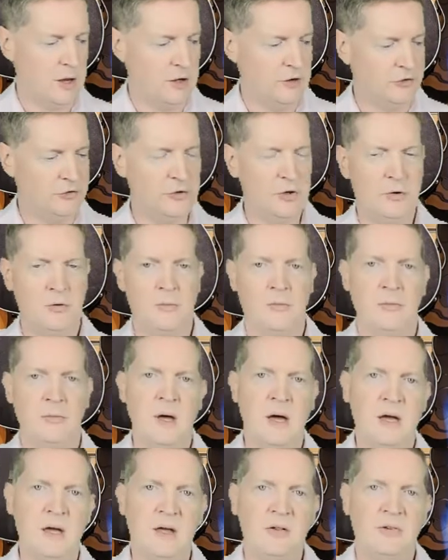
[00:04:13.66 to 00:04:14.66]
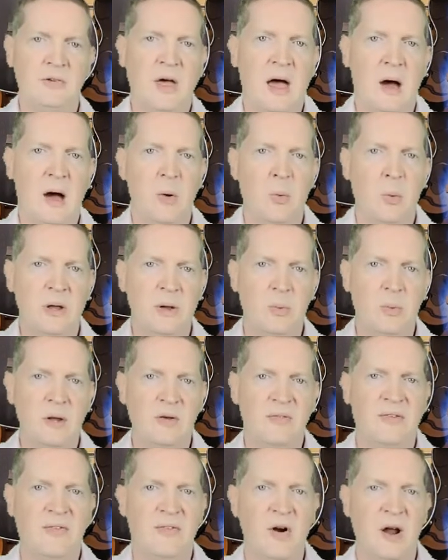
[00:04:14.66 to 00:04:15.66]
So that is how we
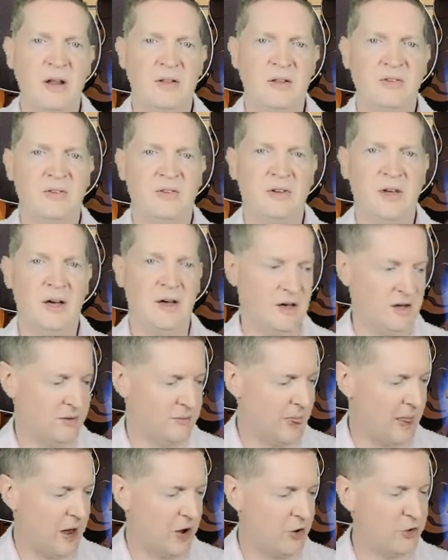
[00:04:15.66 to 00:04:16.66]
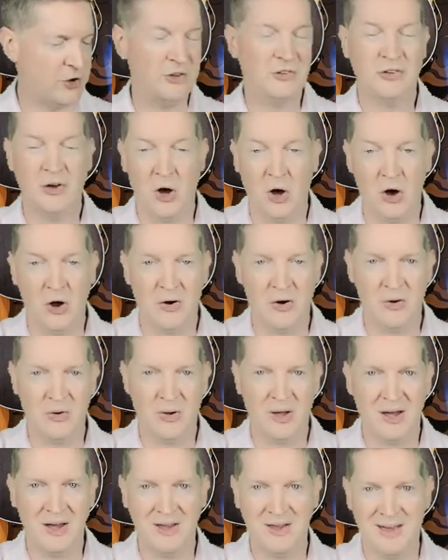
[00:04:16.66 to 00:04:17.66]
fret our guitar.
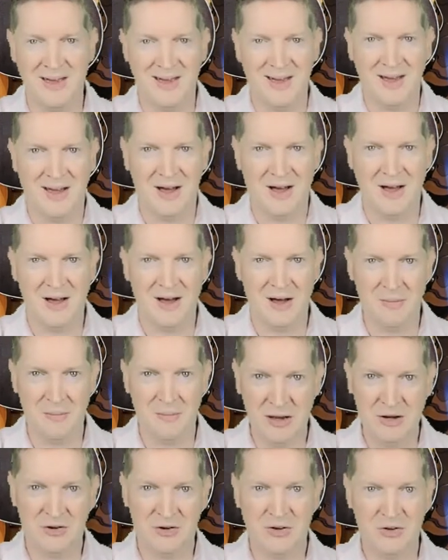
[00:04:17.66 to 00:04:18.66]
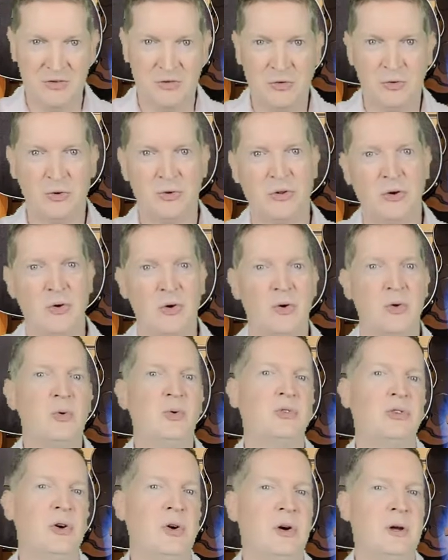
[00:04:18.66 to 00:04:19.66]
Okay, making sure that at
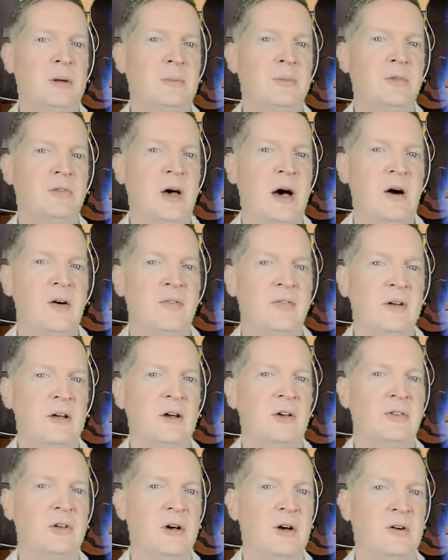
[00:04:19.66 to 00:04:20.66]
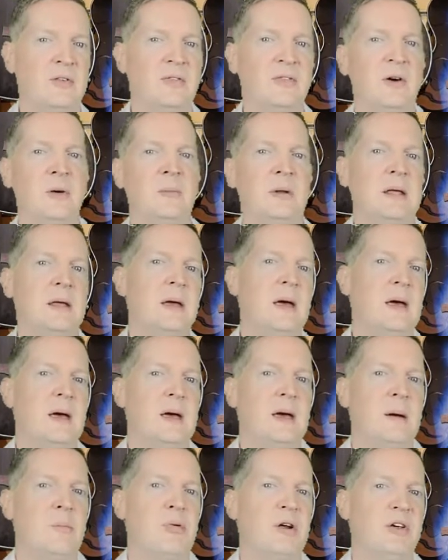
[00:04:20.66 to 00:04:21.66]
all times our fingers are firmly
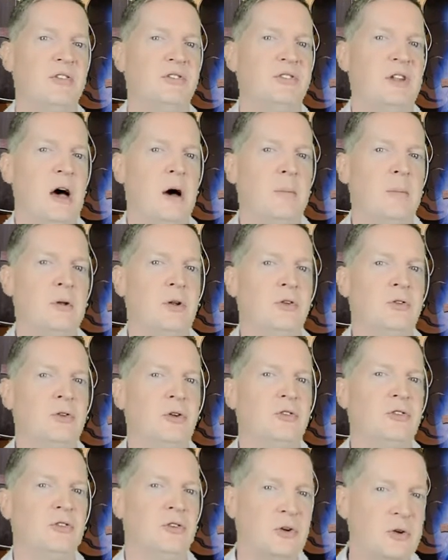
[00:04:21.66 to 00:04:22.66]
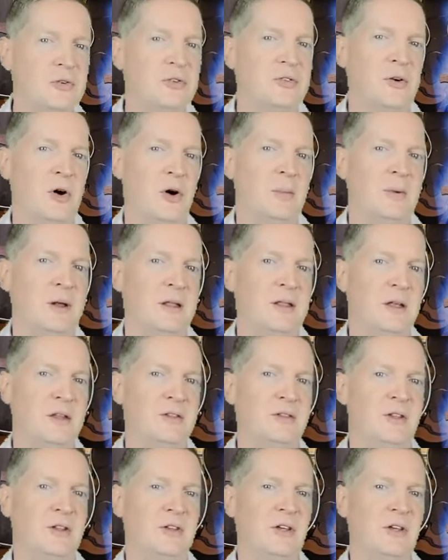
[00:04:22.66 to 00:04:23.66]
pressed down, but not too firmly
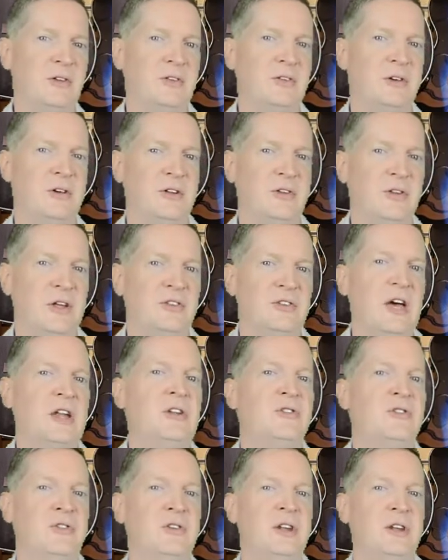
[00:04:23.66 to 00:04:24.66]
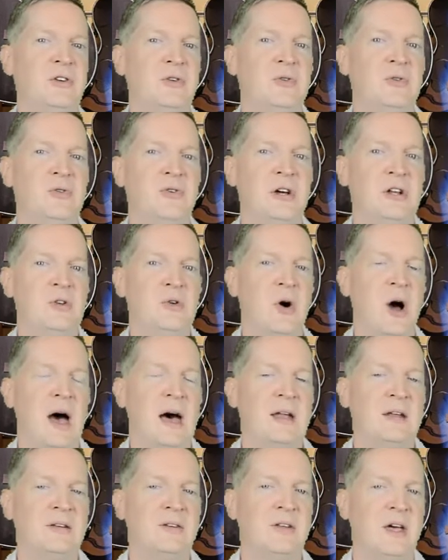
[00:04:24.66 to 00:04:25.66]
that there's a tension in your
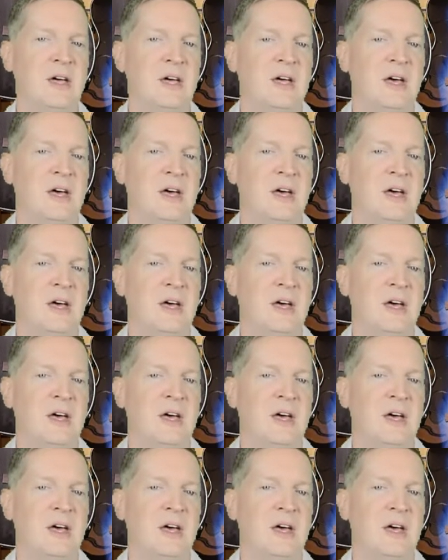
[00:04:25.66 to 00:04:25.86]
hand.